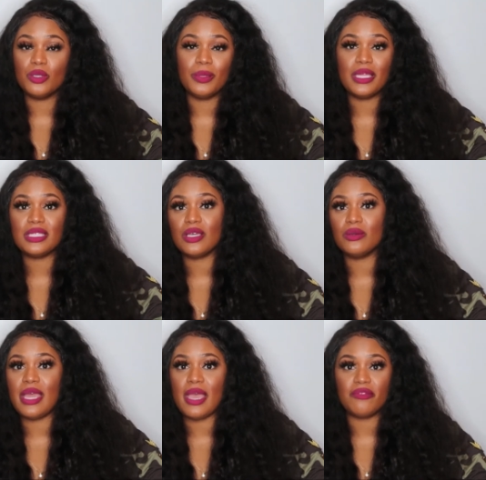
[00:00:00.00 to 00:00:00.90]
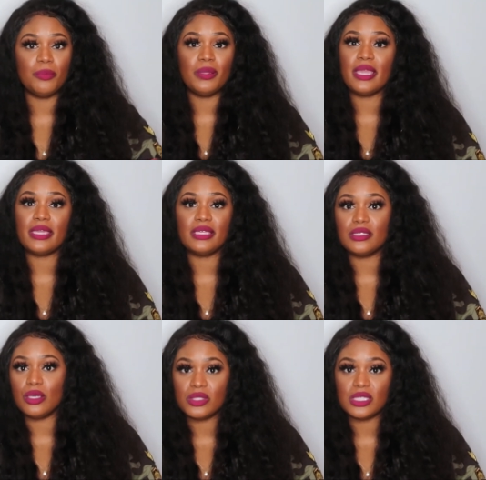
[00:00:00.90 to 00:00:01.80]
The plant is gonna die. If the plant gets
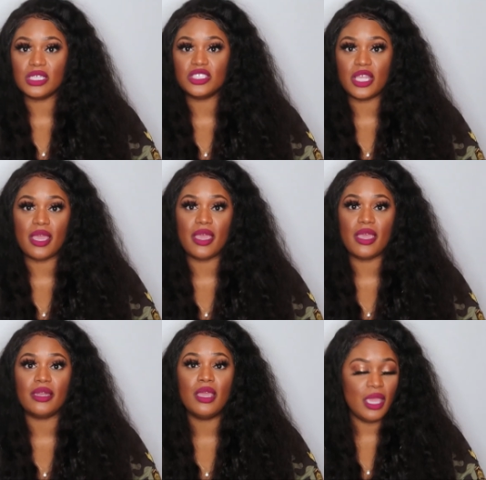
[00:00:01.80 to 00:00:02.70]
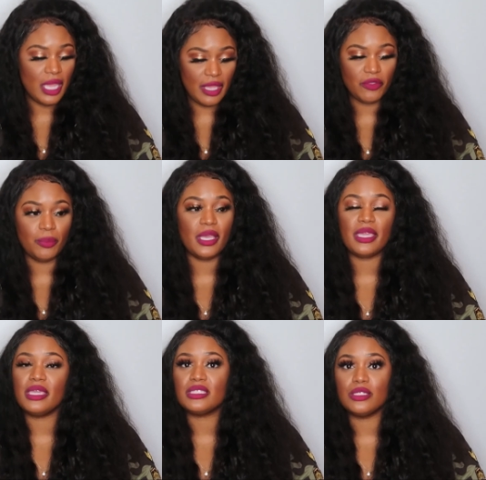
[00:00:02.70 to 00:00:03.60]
no sunshine, if the
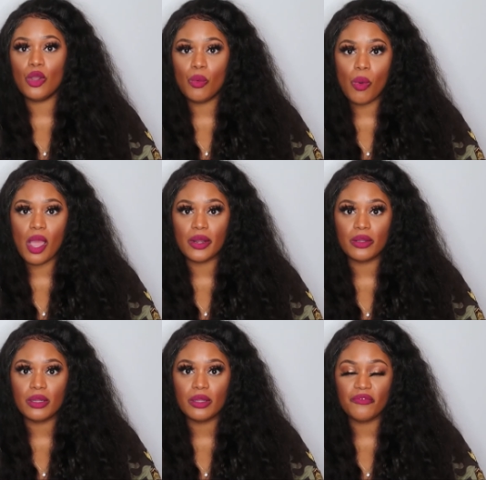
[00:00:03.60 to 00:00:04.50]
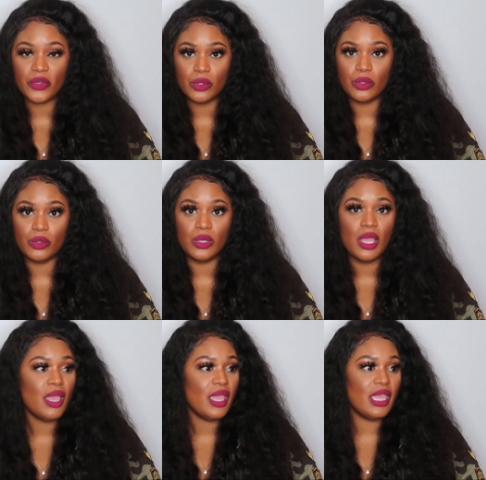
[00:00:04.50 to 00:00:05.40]
plant gets no water, food,
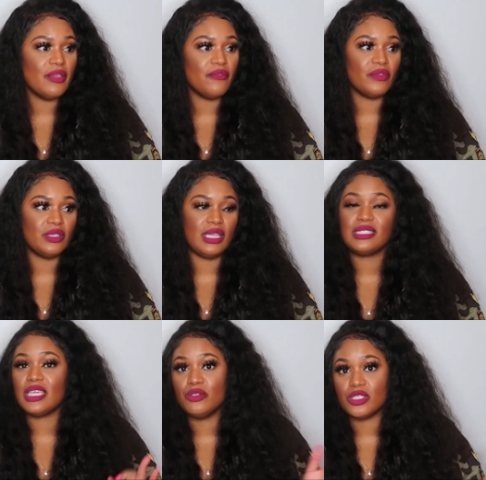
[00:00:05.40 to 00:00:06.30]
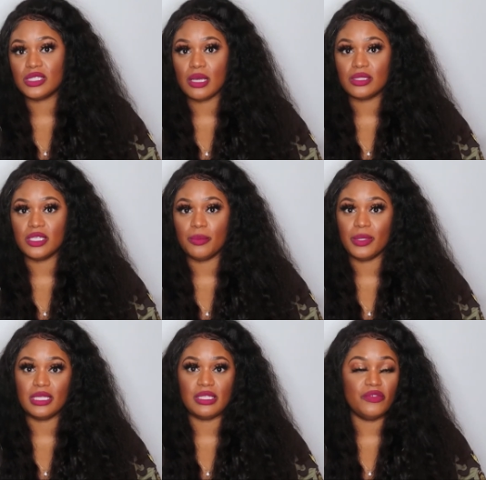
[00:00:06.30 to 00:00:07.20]
if they say you should talk to your
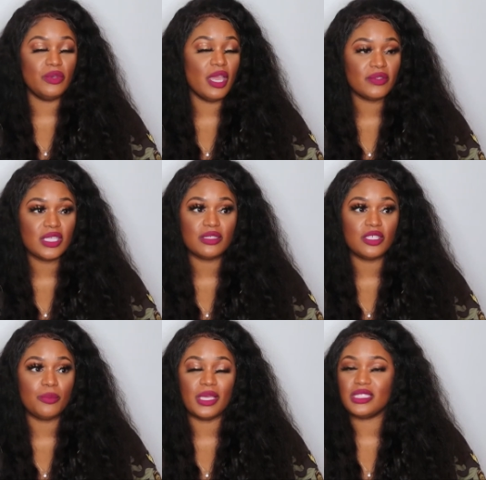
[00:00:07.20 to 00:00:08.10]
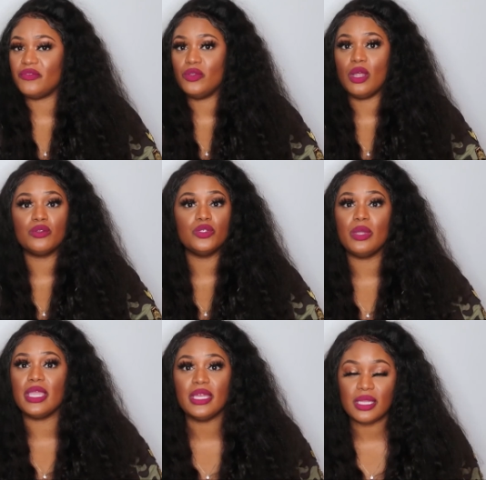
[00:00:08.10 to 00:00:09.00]
plants, if you never talk to your plants, if you don't
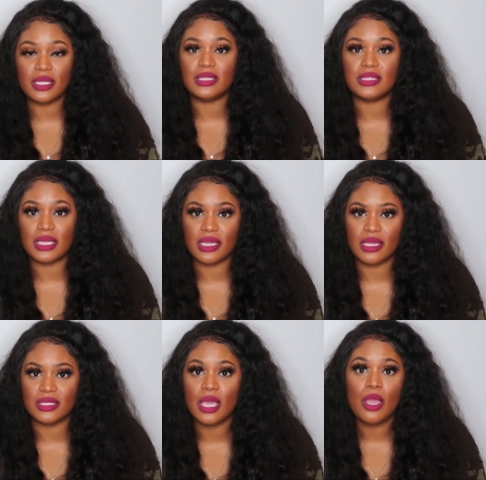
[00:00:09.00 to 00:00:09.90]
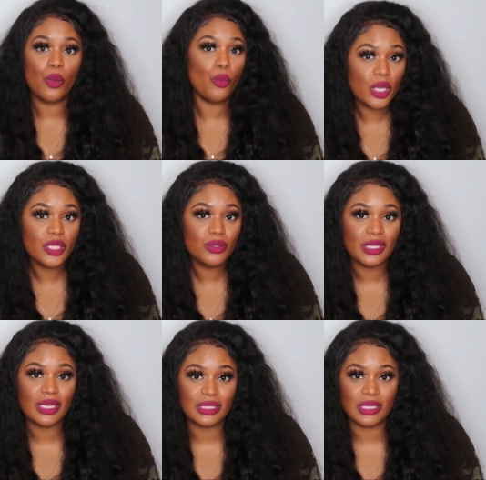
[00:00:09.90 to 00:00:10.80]
do any of these things, what do you
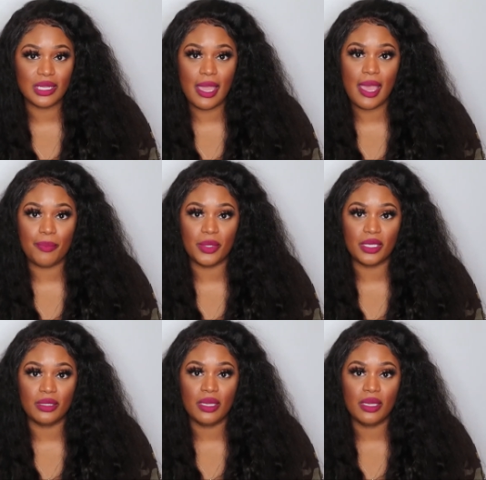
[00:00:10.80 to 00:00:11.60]
think is gonna happen?